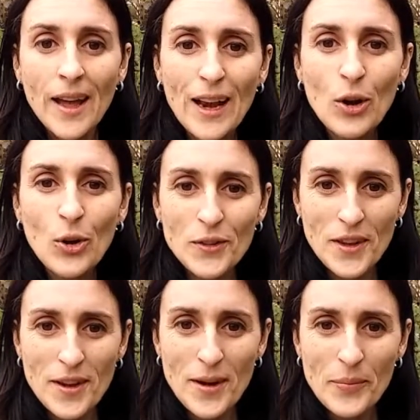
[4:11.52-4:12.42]
Hello
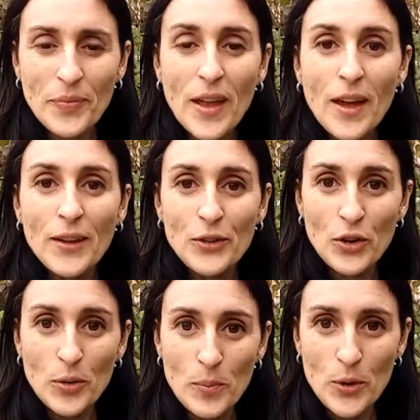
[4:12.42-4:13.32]
there!
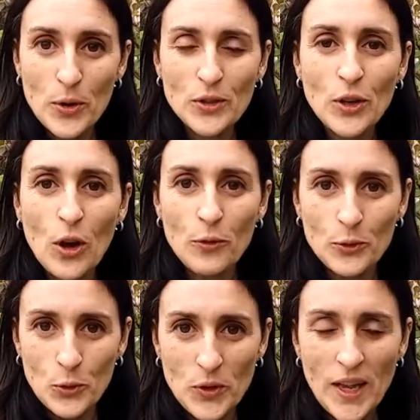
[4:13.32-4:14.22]
The bird
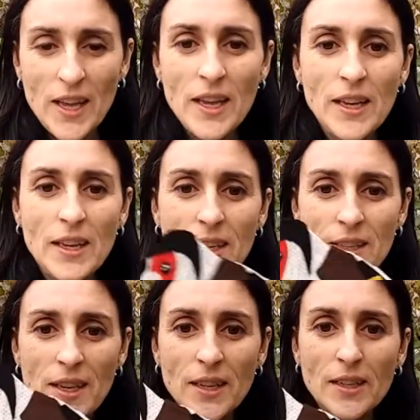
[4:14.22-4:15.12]
of today
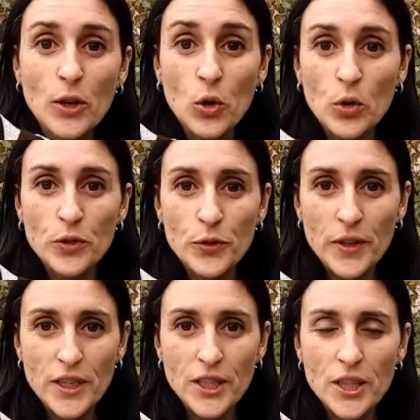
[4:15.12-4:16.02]
is the
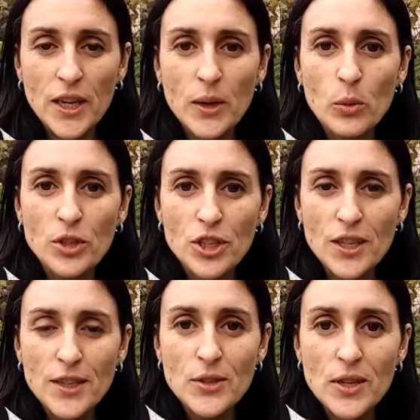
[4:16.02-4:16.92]
goldfinch, which
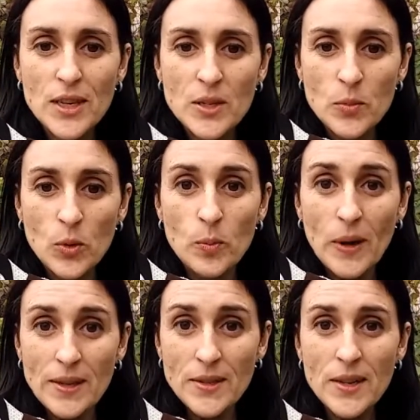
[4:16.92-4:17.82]
is a small
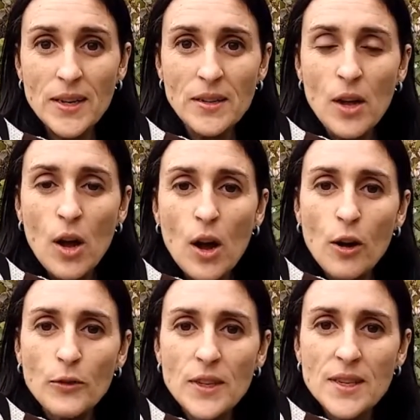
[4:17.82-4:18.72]
passerine
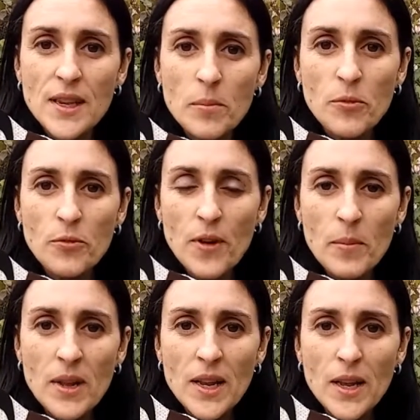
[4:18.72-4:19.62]
of the same
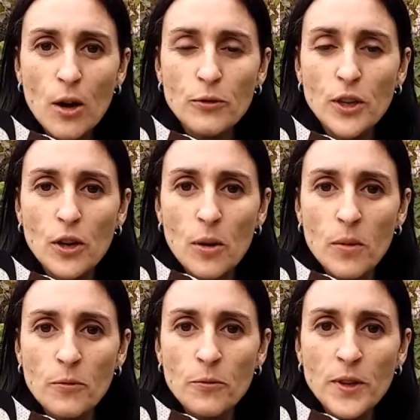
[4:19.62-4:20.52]
family of the
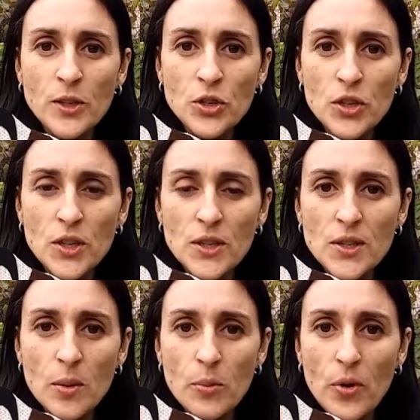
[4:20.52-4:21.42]
common
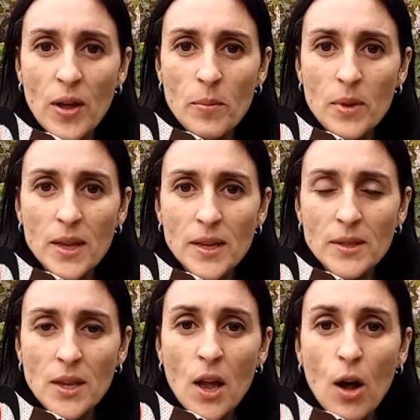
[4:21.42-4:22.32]
finches,
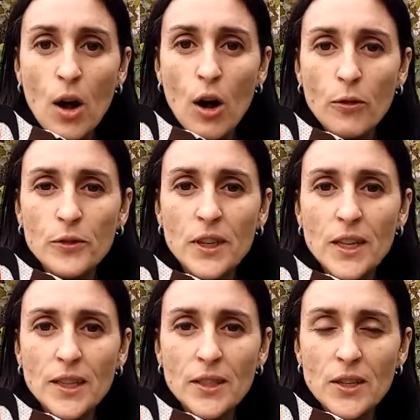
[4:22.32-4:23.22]
bramblings, of the
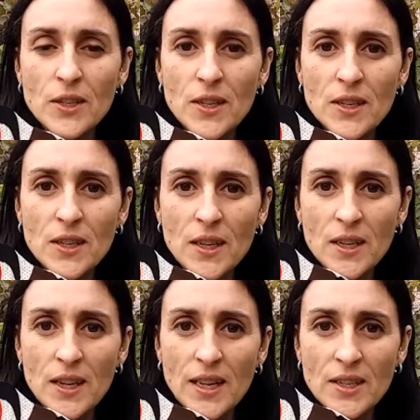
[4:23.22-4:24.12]
little
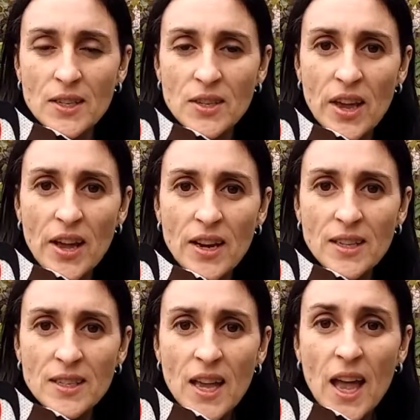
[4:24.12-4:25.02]
siskin and
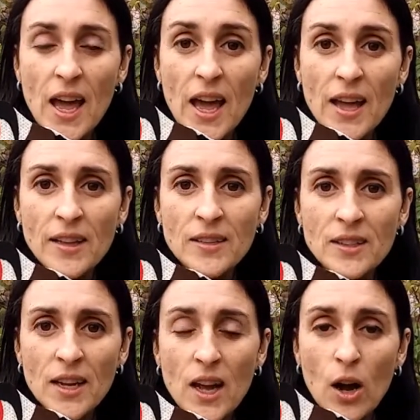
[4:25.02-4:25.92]
serines,
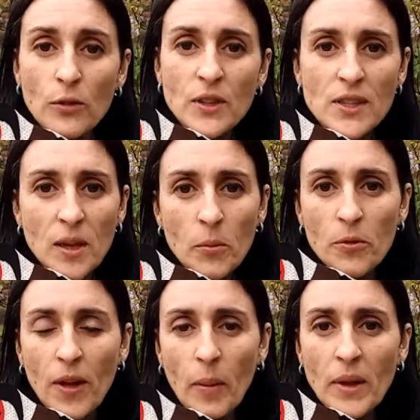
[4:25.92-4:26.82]
and of the same
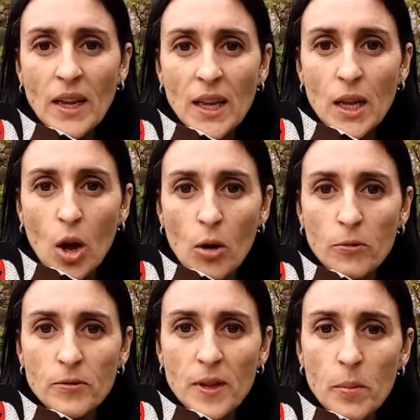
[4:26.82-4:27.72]
family
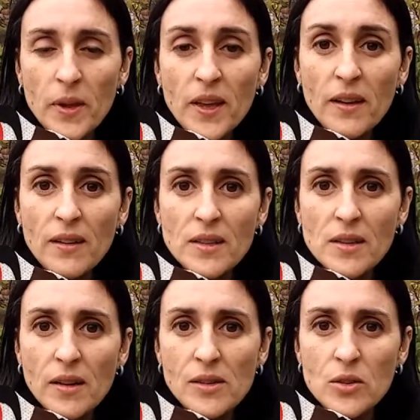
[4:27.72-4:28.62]
of the
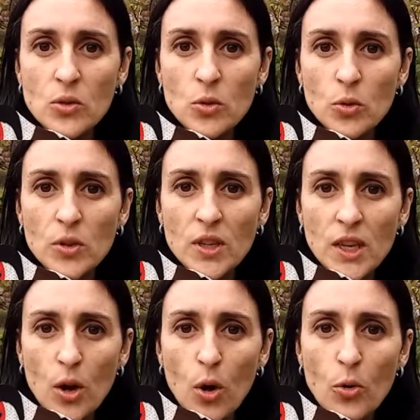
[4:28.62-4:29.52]
biggest and
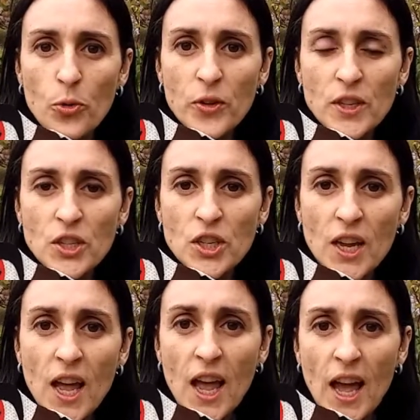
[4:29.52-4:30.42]
sturdy owl-finch,
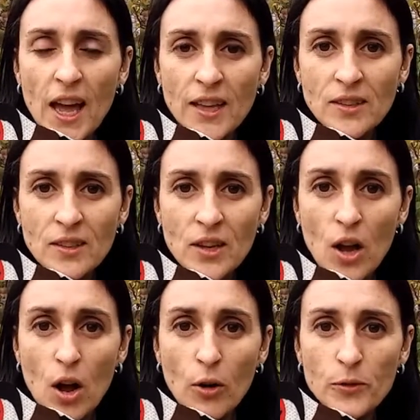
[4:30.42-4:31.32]
and
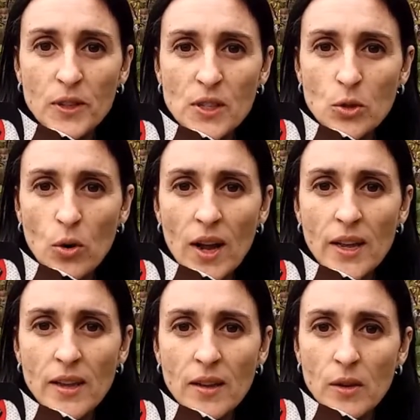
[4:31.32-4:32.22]
of the
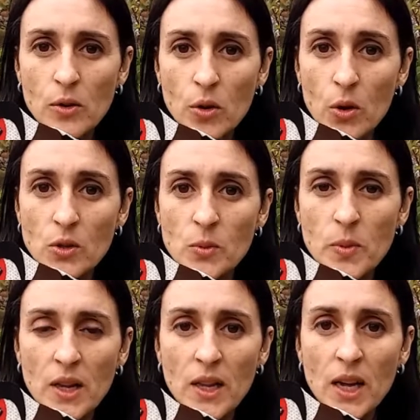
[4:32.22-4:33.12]
striking
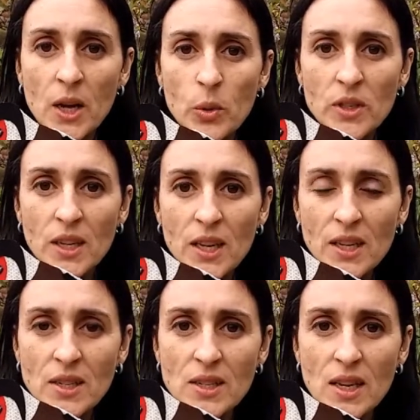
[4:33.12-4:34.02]
crossbill with
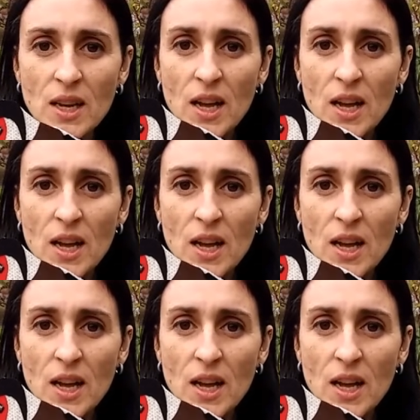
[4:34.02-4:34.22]
his